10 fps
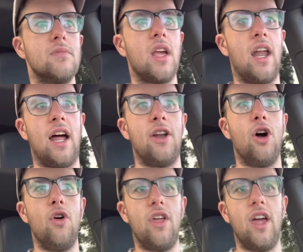And I
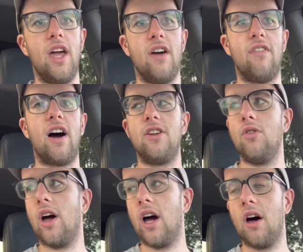know that if I do
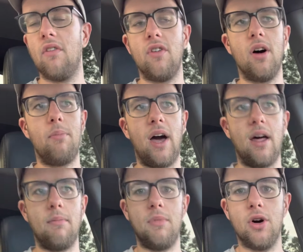have a
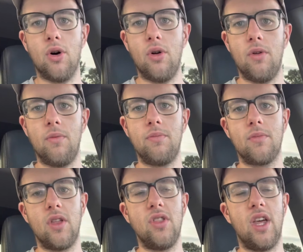bad meal,
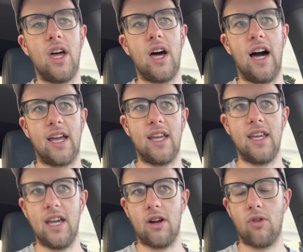that I
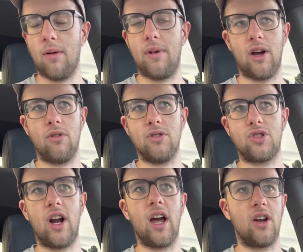can get right back on
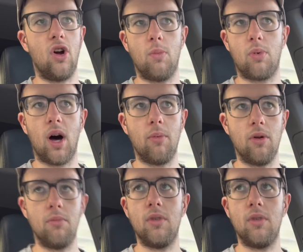track, no problem.